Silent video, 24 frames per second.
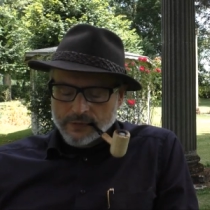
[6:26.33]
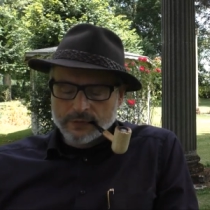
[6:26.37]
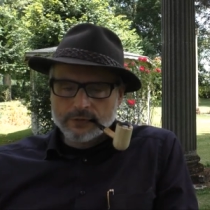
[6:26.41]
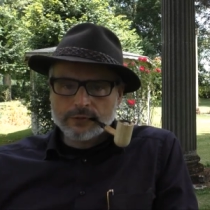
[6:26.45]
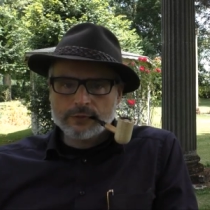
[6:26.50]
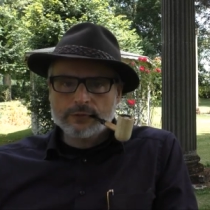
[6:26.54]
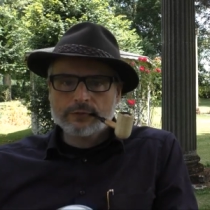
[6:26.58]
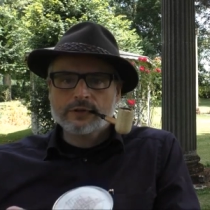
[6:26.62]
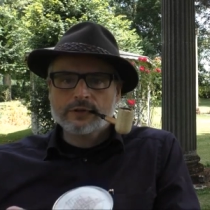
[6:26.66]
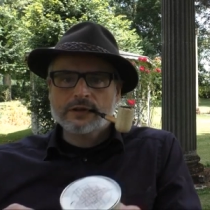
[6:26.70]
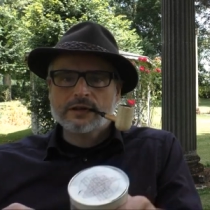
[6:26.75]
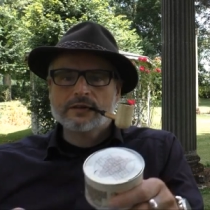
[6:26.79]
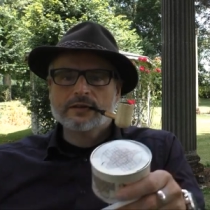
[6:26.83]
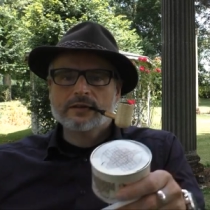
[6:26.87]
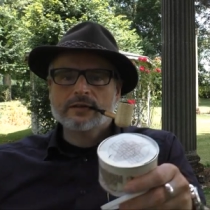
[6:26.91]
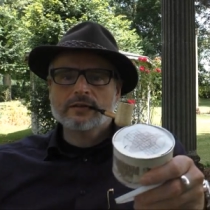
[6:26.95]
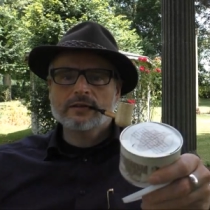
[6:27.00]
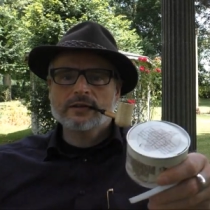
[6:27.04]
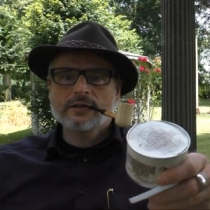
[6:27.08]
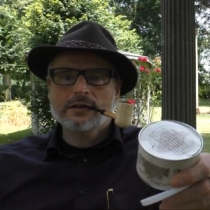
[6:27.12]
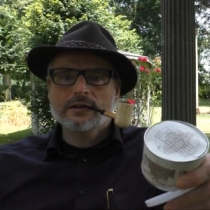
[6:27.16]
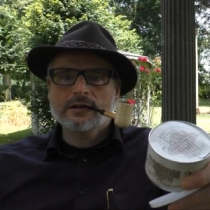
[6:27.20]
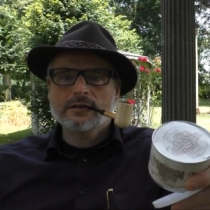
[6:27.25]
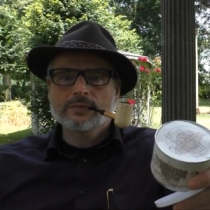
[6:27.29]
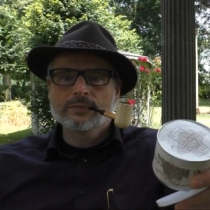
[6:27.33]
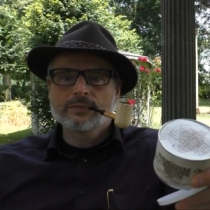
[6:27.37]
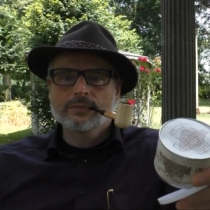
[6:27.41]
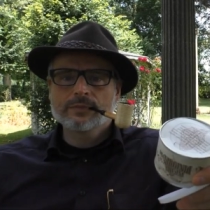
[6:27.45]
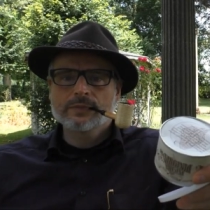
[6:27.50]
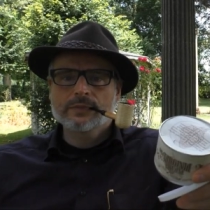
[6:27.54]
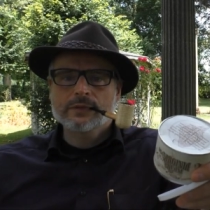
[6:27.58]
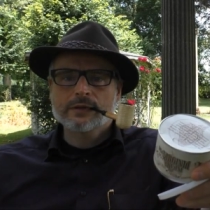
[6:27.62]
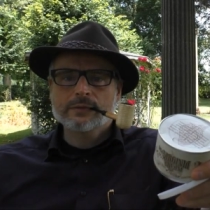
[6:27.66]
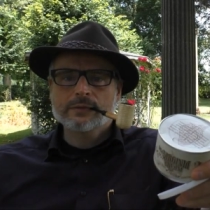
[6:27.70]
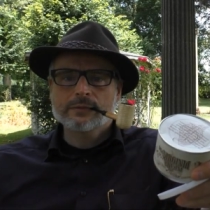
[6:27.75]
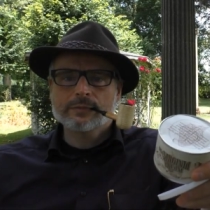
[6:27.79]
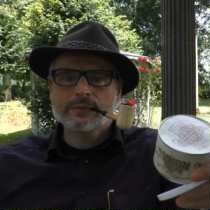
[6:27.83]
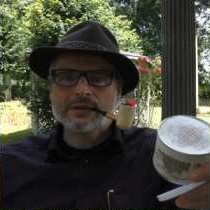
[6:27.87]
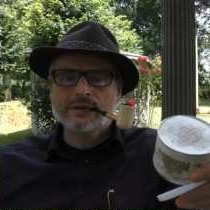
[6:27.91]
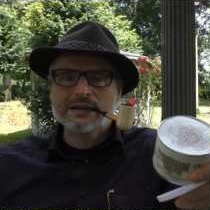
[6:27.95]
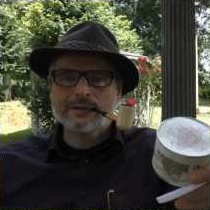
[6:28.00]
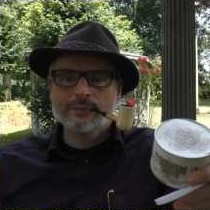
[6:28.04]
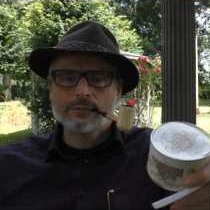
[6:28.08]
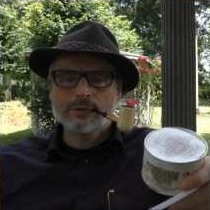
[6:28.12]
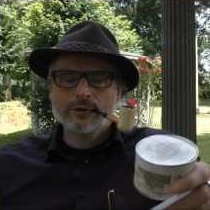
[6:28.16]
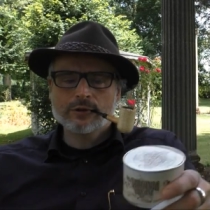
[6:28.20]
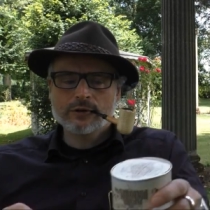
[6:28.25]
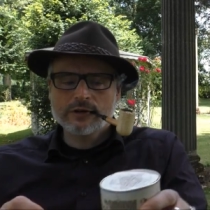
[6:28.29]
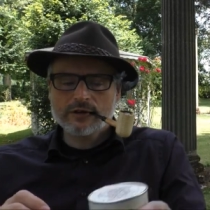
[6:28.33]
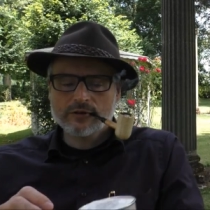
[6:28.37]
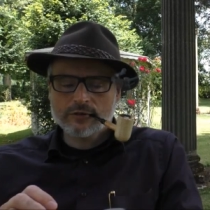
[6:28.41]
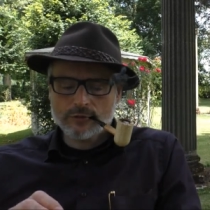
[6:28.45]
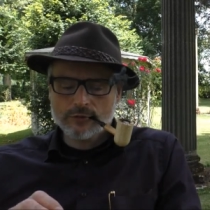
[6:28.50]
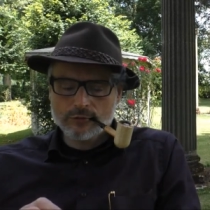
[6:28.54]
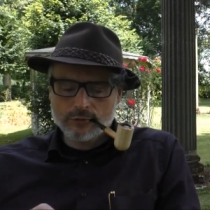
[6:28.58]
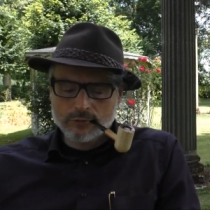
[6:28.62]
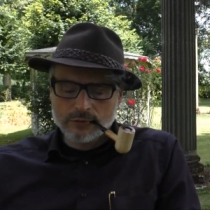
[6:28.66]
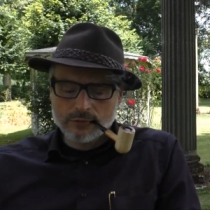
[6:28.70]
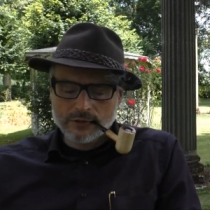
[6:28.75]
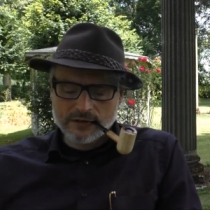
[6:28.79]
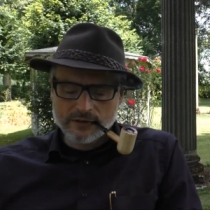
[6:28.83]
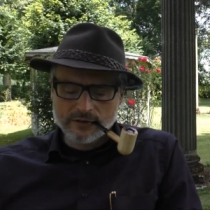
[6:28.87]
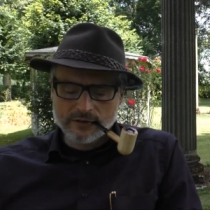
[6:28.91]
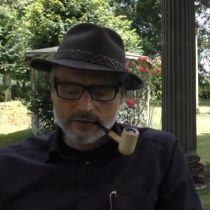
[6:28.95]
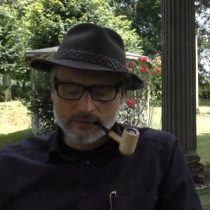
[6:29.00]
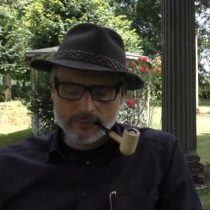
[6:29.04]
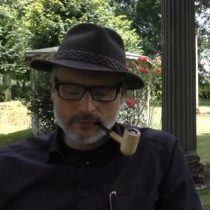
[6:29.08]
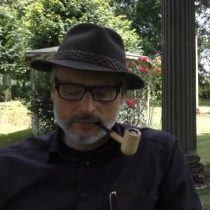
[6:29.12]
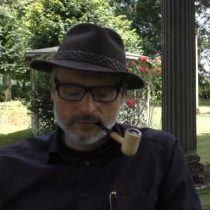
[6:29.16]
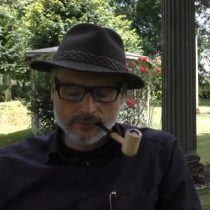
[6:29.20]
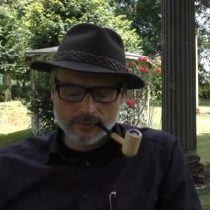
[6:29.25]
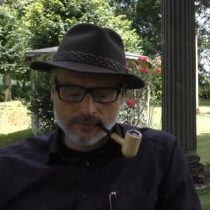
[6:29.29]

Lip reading: you find this little paper as always,